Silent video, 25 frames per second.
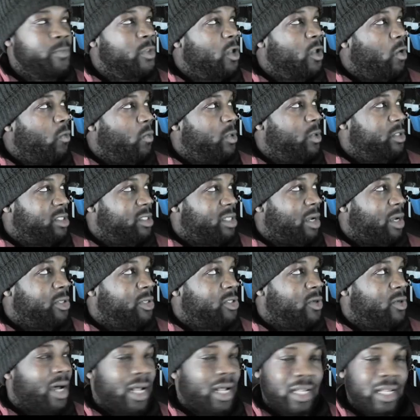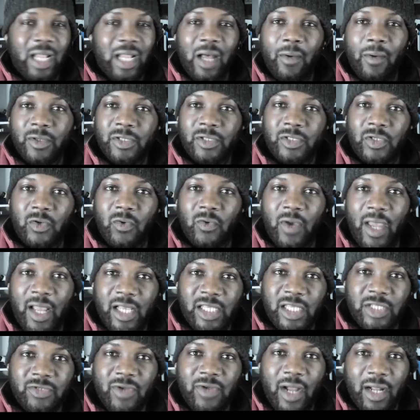which is going to allow us to
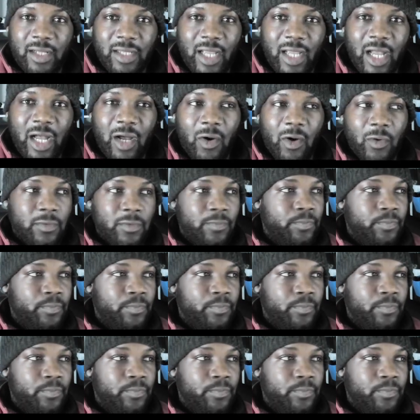extract out